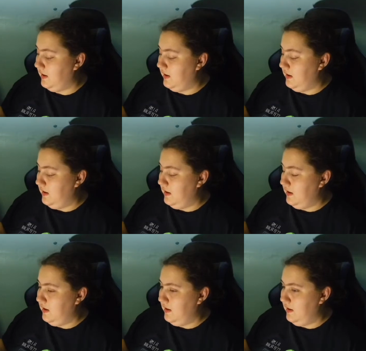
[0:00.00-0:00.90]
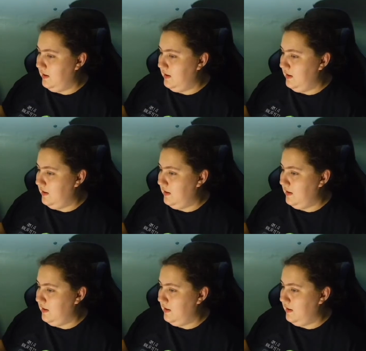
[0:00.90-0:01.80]

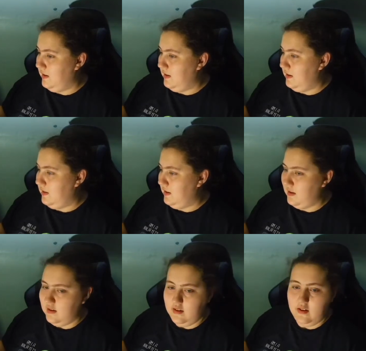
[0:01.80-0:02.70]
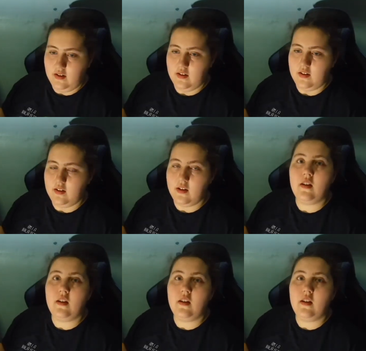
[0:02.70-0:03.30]
[no speech]